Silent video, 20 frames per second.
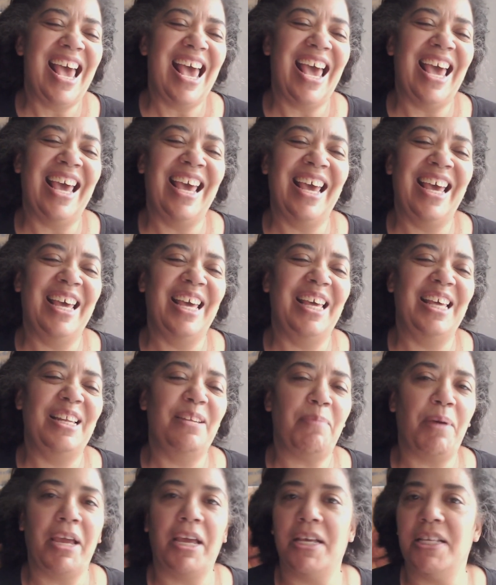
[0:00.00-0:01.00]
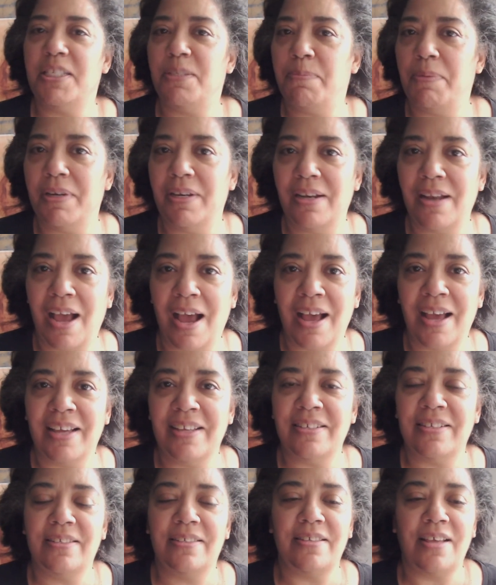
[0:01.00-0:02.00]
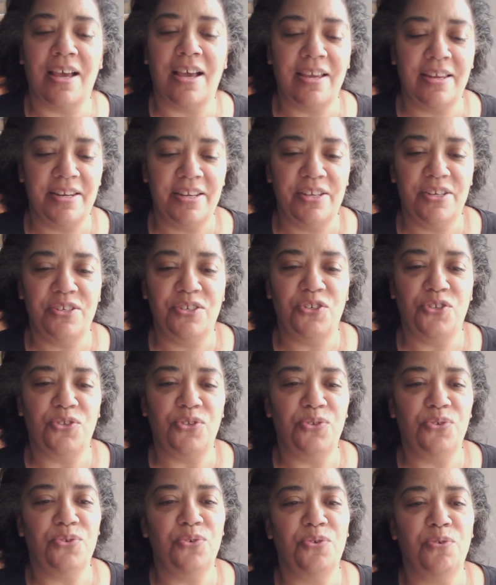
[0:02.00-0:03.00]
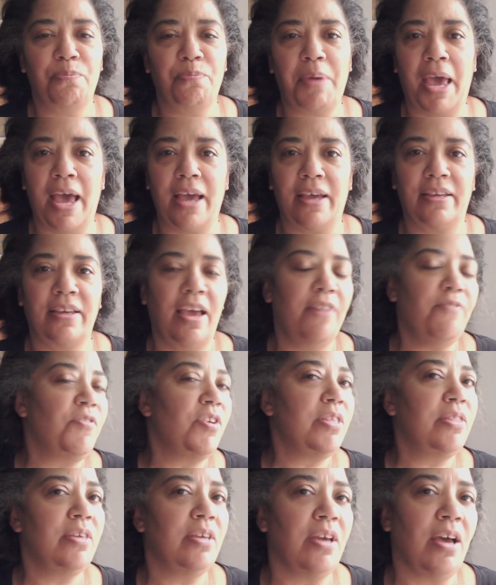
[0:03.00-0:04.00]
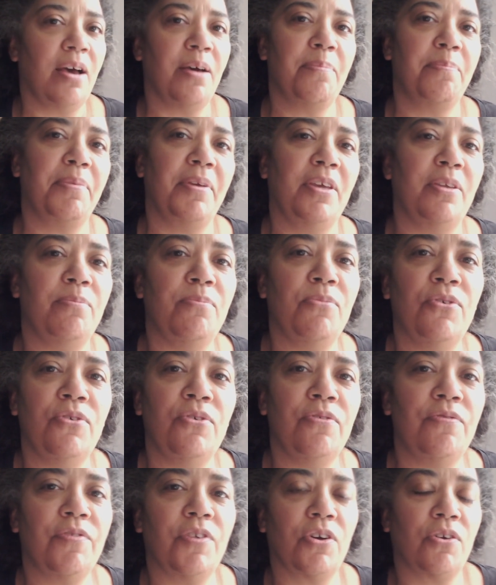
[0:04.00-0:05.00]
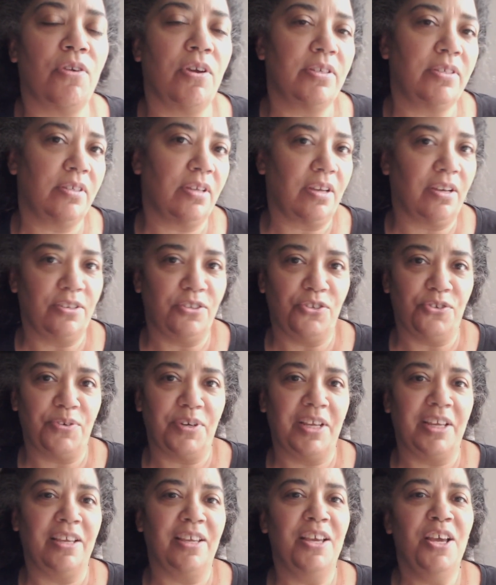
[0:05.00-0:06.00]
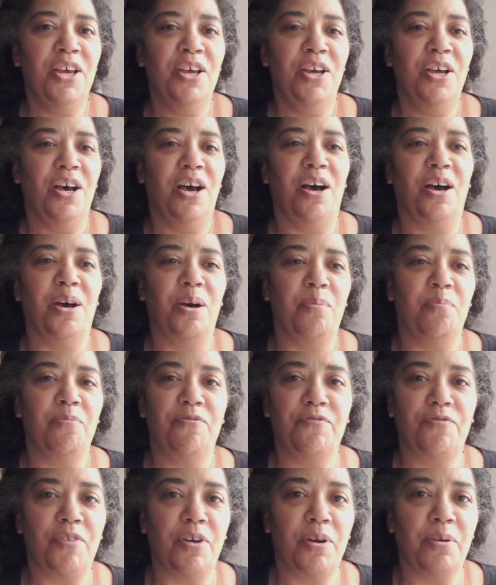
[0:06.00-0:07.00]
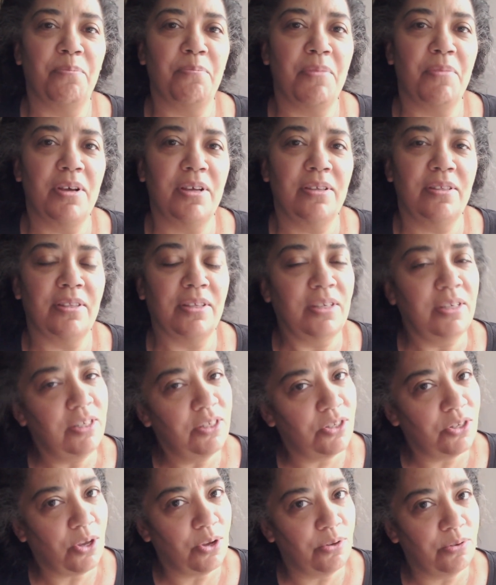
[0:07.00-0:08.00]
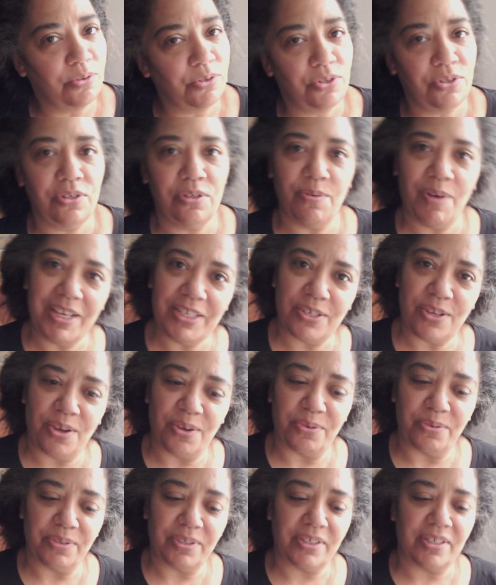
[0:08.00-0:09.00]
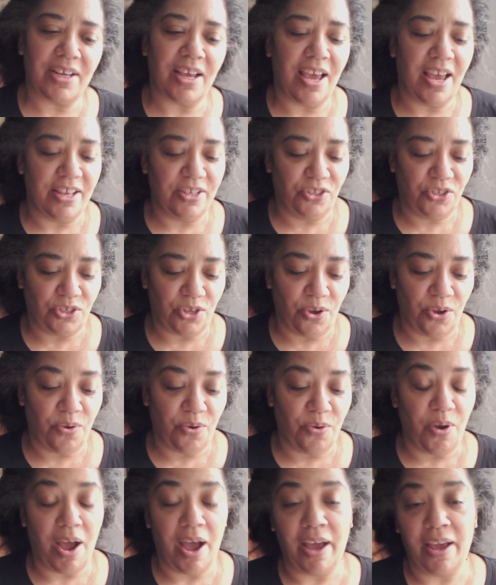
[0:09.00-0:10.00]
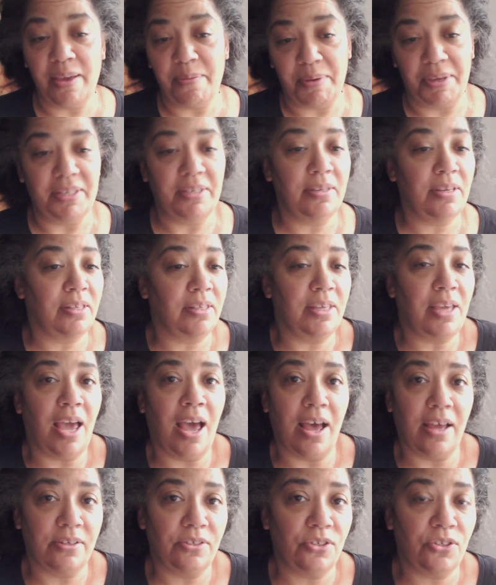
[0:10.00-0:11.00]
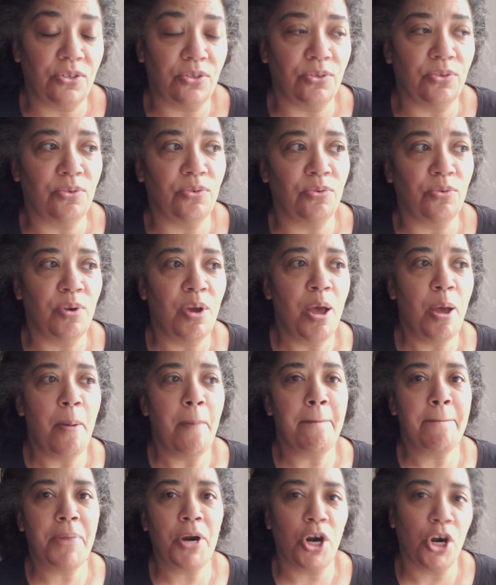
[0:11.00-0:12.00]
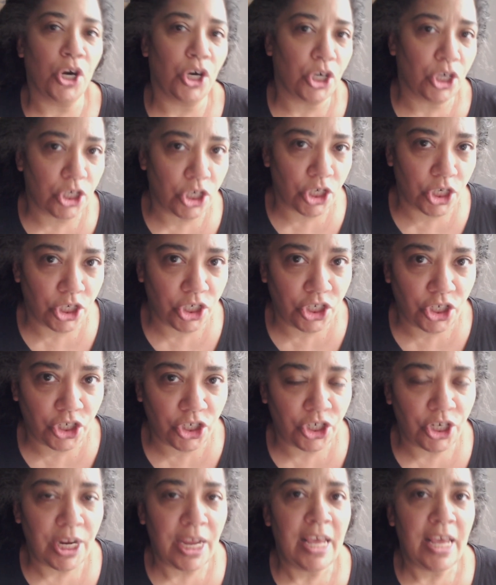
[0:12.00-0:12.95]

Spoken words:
And my husband and I decided to pack everything up and move across the country from the East Coast to the West Coast. And so I basically had to purge,